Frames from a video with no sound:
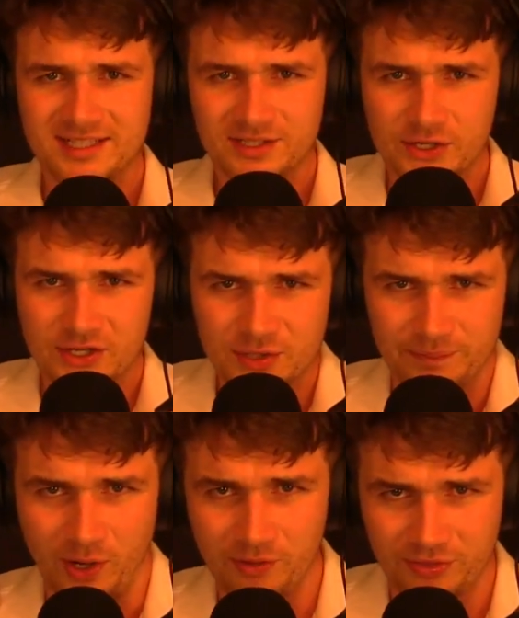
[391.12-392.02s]
You can do
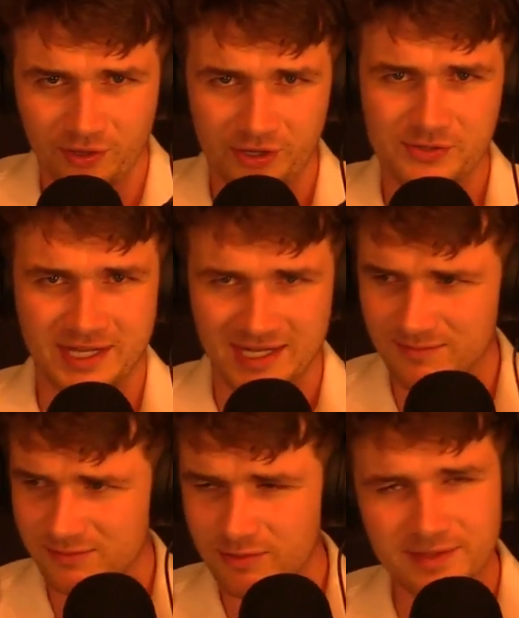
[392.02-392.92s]
both? Are you kidding me,
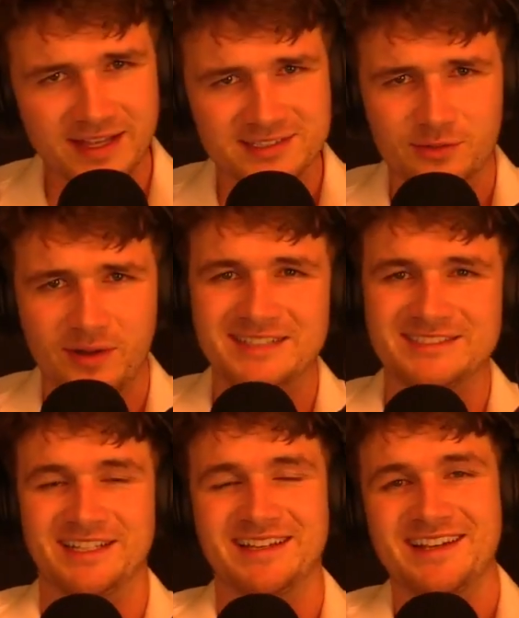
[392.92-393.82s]
Ruben? That's
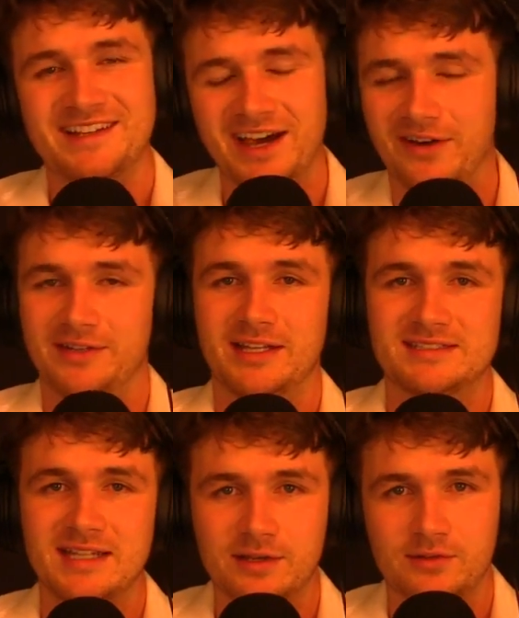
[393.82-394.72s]
crazy. No, it's
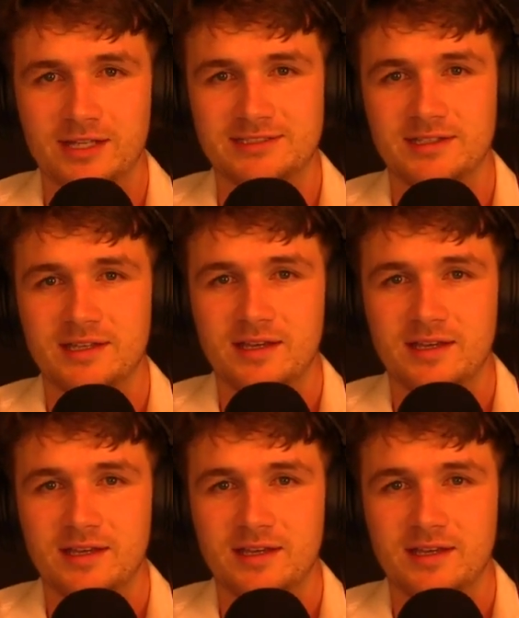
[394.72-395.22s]
not crazy.